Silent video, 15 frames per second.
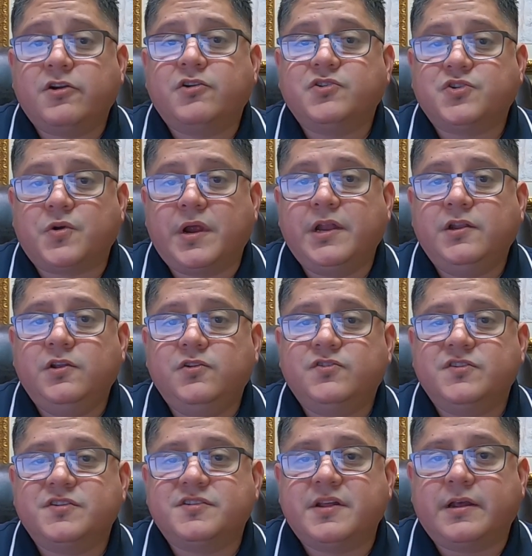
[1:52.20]
and Trane use
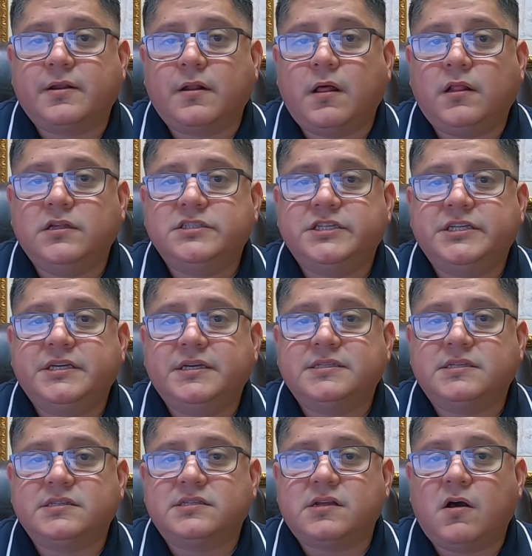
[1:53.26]
this technology.
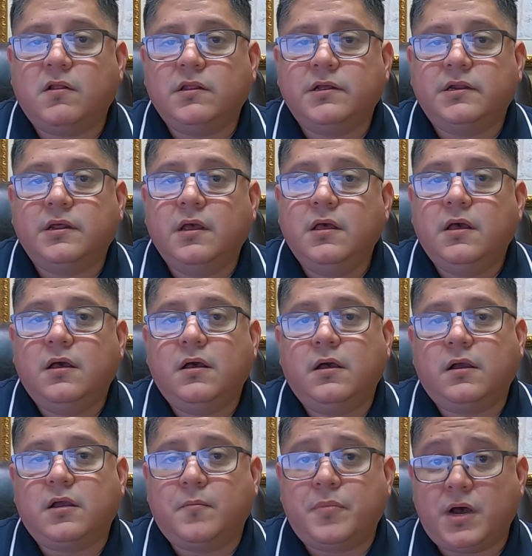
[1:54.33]
It's a solid
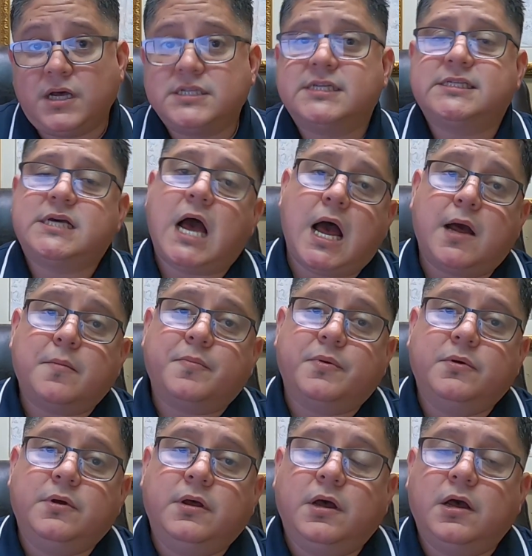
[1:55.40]
composite top.
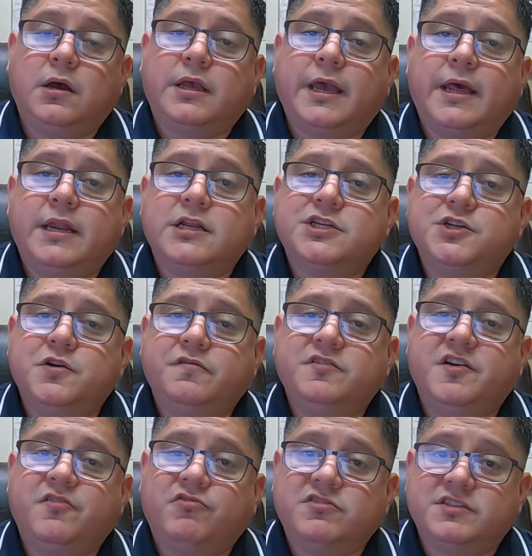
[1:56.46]
Again, it's
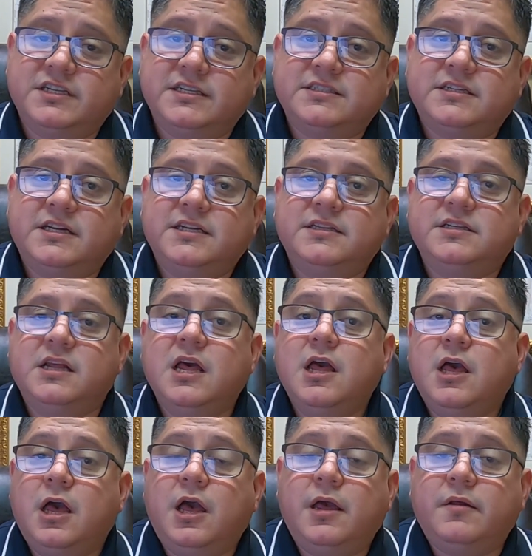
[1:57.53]
UV resistant.
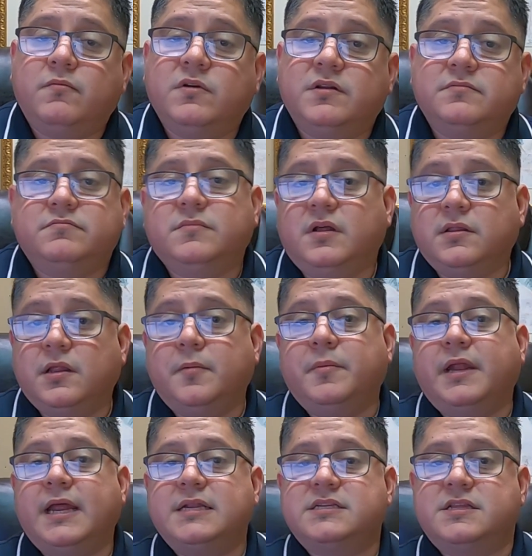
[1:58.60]
It
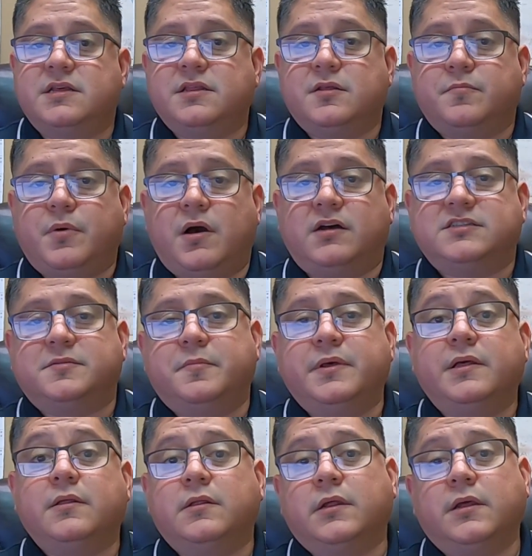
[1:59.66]
eliminates the
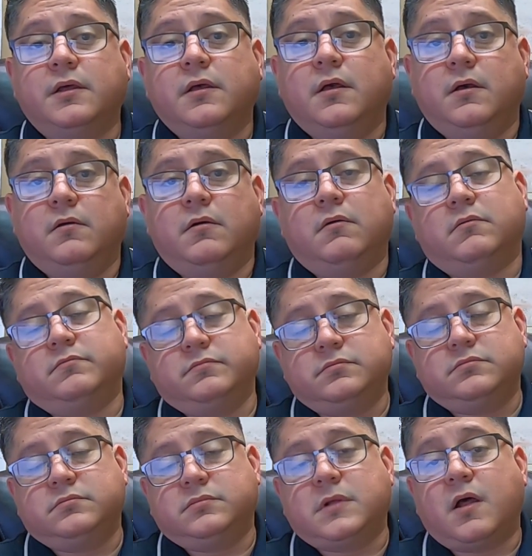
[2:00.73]
possibility,
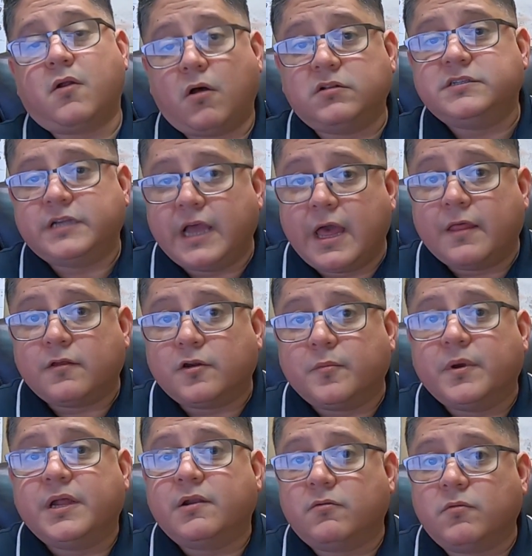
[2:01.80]
not altogether,
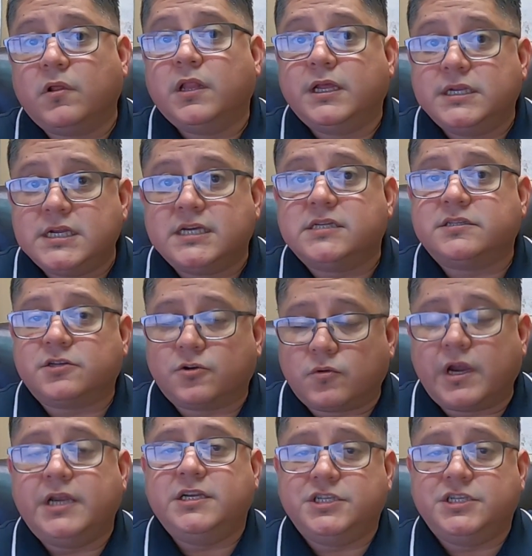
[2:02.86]
but it really does a great